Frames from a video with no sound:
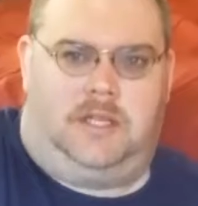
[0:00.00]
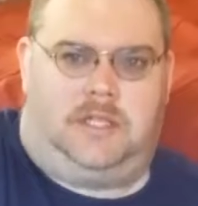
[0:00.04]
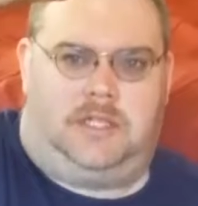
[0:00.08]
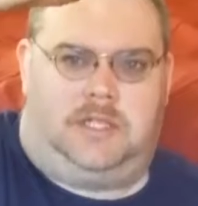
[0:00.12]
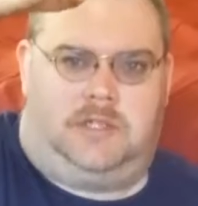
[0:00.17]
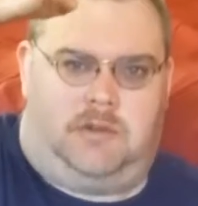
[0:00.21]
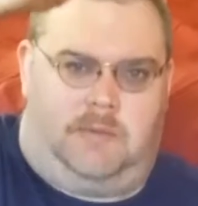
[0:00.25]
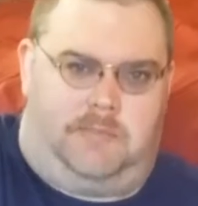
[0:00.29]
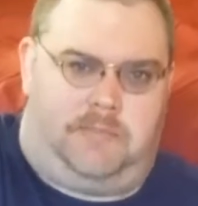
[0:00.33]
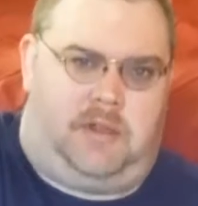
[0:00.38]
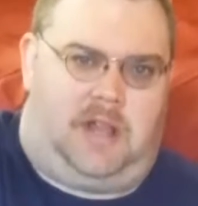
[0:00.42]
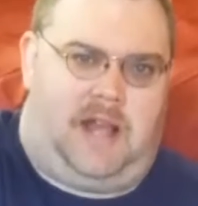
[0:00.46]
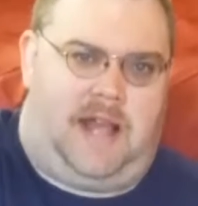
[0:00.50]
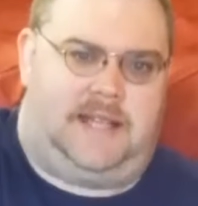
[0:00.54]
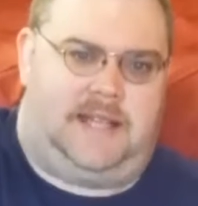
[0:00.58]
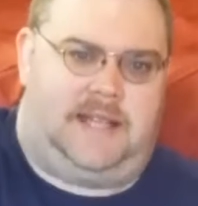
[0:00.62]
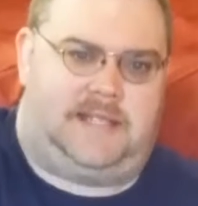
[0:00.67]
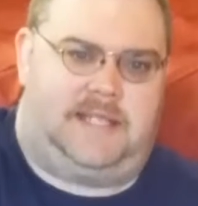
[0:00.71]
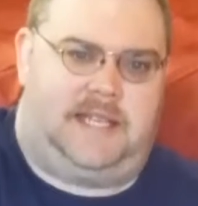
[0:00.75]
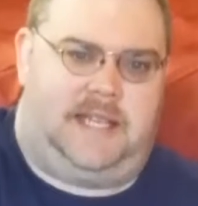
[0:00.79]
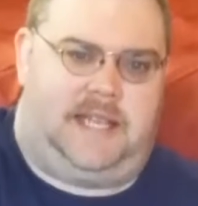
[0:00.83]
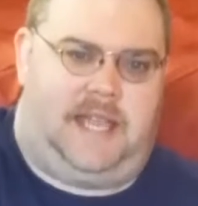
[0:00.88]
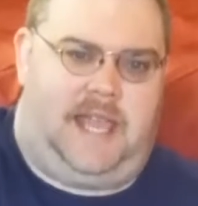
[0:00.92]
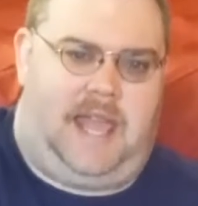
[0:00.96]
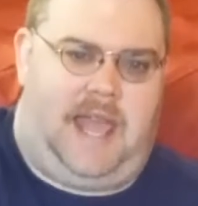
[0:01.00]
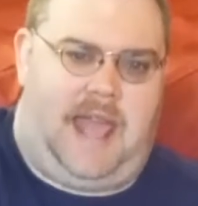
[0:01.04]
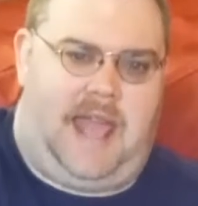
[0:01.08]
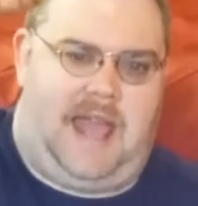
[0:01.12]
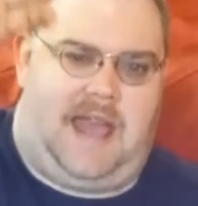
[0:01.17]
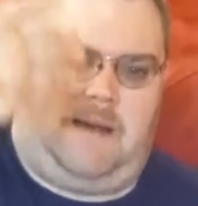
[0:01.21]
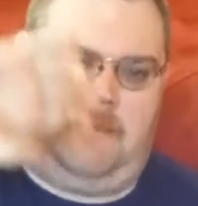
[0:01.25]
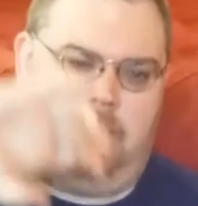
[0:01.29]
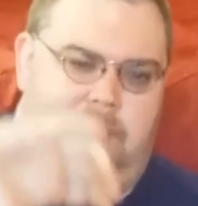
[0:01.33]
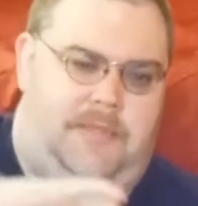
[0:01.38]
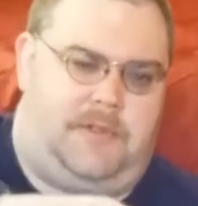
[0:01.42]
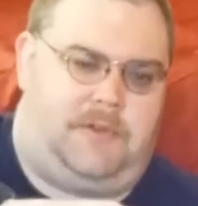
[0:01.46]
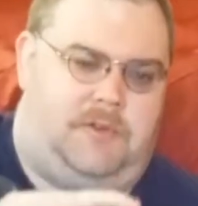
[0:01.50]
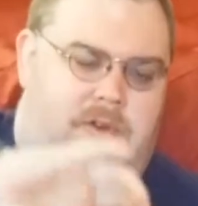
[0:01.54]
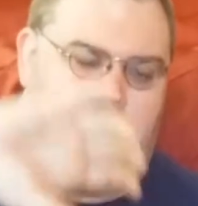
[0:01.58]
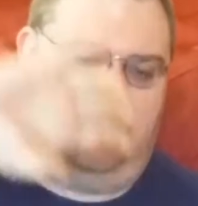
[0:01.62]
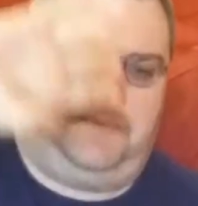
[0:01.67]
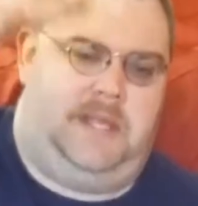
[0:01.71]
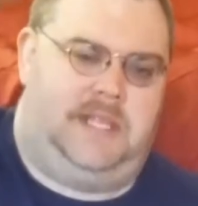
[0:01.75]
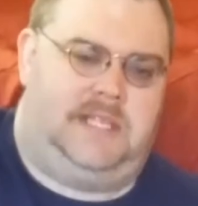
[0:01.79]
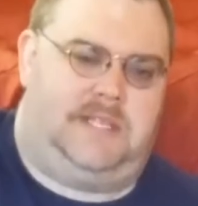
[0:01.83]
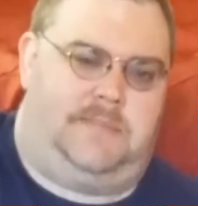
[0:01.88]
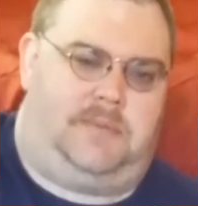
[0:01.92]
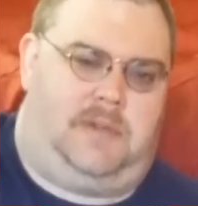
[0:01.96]
to a plastic cap, through a
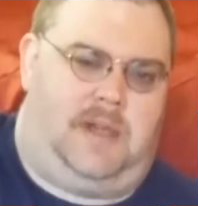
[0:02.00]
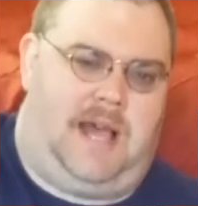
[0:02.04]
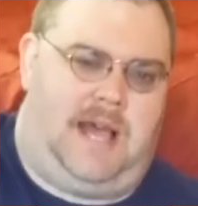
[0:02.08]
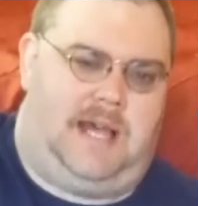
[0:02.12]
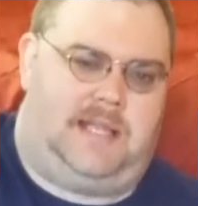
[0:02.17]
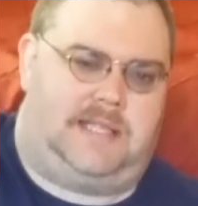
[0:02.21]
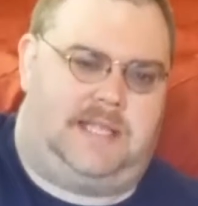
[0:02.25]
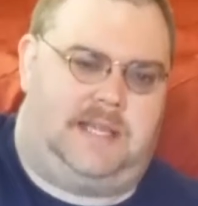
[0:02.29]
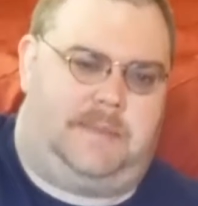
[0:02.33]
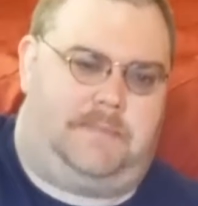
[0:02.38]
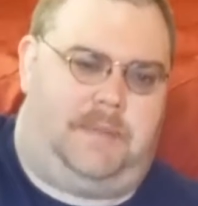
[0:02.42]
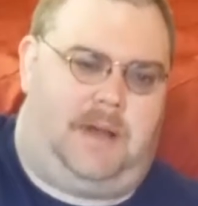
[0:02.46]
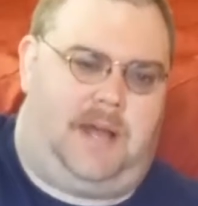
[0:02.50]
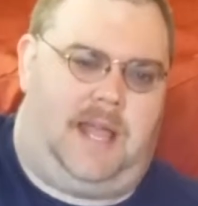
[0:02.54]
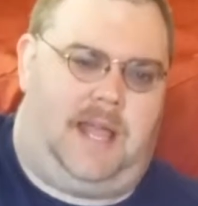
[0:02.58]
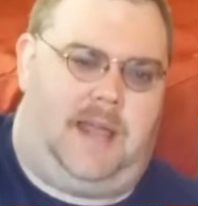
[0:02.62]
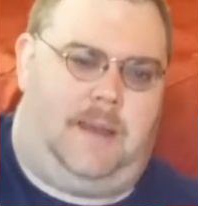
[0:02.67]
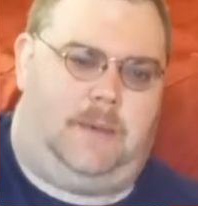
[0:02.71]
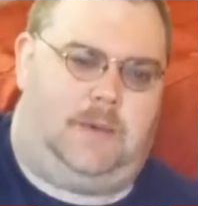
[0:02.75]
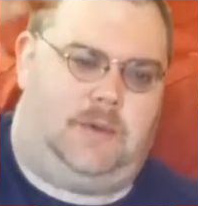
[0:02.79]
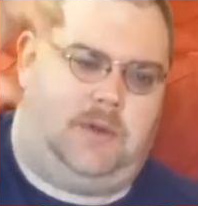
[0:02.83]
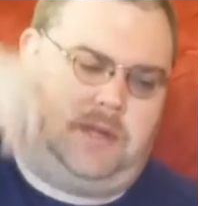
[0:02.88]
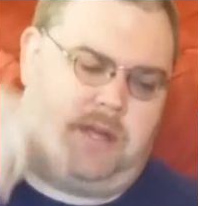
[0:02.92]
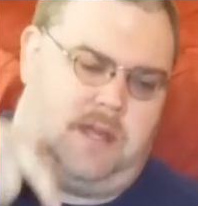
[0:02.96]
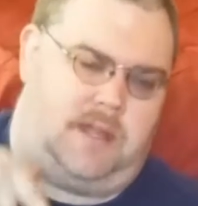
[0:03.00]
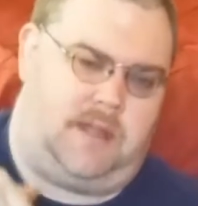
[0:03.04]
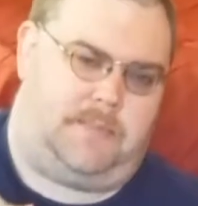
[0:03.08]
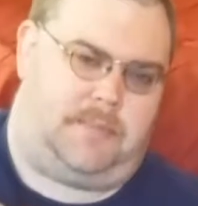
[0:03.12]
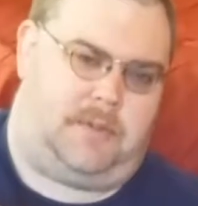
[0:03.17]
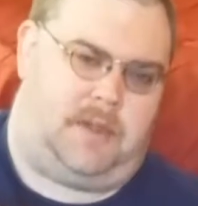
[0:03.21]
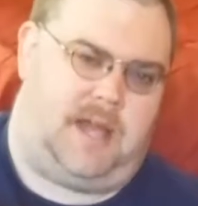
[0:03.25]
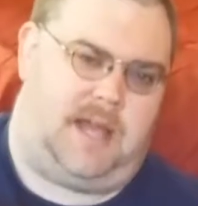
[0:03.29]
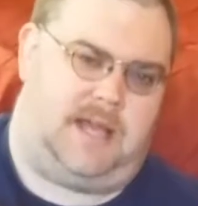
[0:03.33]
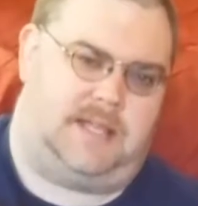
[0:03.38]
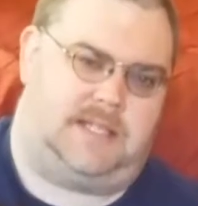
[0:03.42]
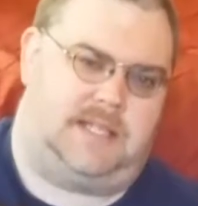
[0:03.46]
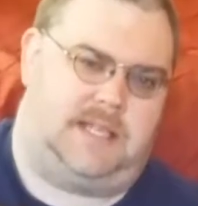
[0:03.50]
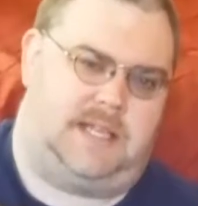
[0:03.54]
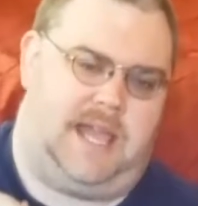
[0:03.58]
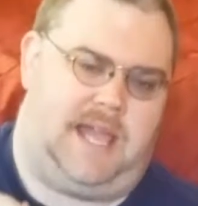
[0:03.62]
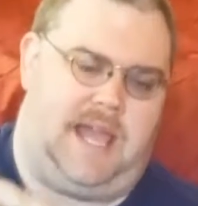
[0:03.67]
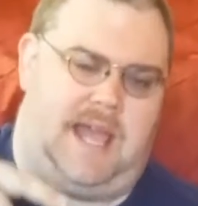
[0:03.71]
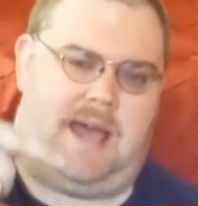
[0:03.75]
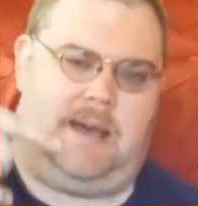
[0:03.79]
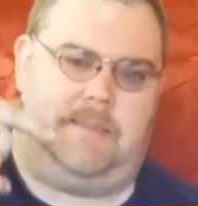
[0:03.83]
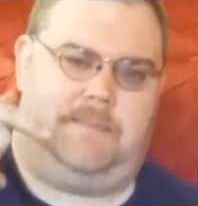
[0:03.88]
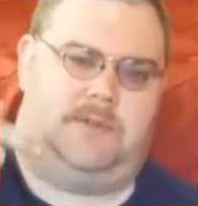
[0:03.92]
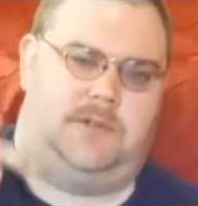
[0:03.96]
piece of plastic pipe to another plastic
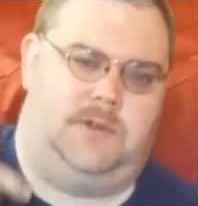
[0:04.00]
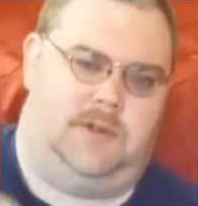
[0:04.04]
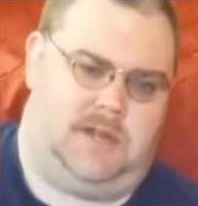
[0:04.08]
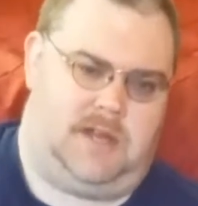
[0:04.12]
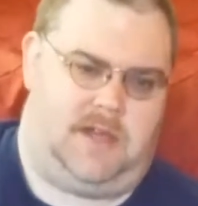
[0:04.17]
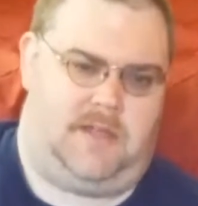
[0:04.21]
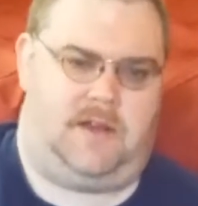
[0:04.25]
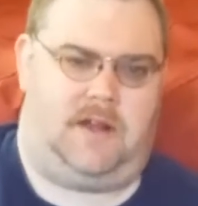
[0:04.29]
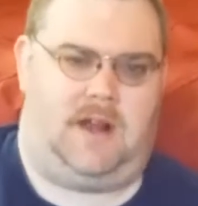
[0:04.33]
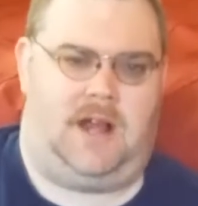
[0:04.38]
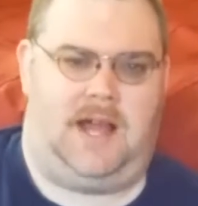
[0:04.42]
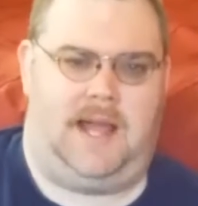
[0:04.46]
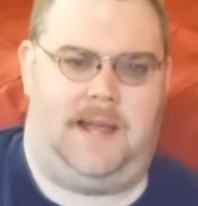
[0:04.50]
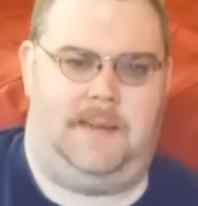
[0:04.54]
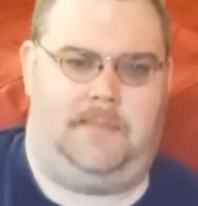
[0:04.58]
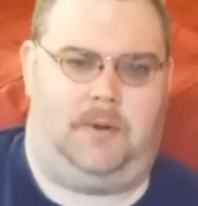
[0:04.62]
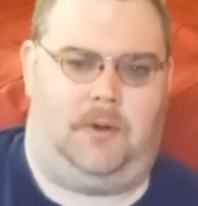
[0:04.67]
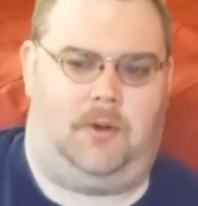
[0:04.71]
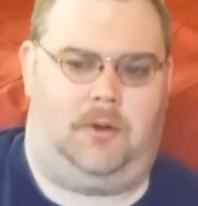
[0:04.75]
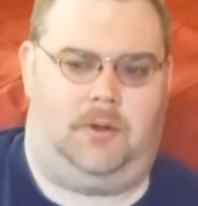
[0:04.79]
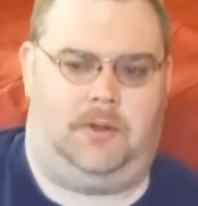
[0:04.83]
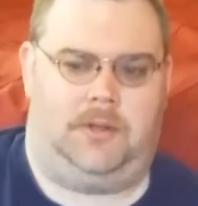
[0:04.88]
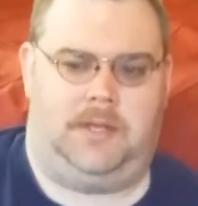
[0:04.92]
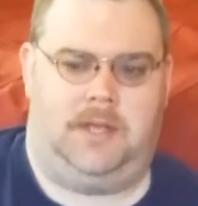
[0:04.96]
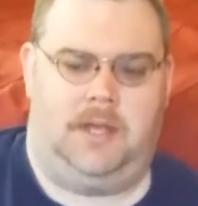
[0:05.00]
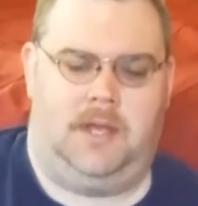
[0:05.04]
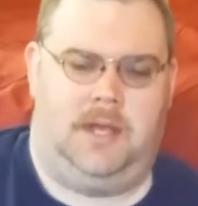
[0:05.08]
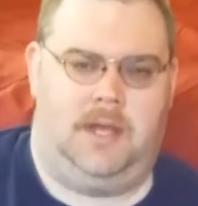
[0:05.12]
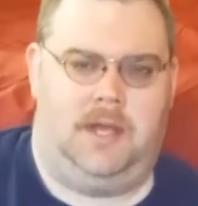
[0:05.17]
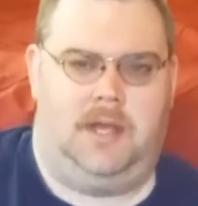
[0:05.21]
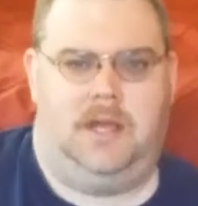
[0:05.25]
cap to another eye bolt,